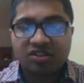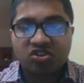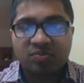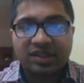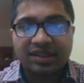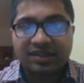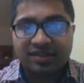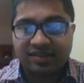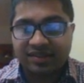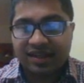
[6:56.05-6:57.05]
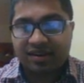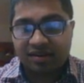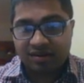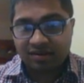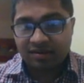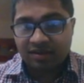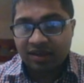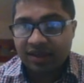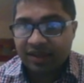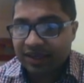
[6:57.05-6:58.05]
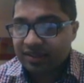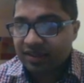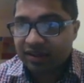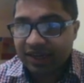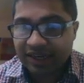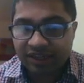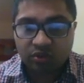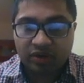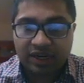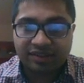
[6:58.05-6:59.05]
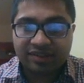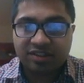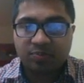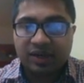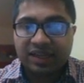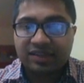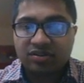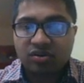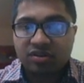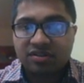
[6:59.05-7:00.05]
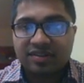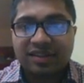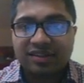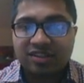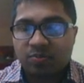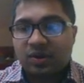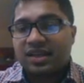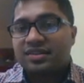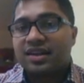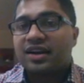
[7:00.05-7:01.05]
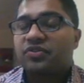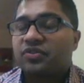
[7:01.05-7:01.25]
Smith as a seller is agreeing to rent this place or sell this place at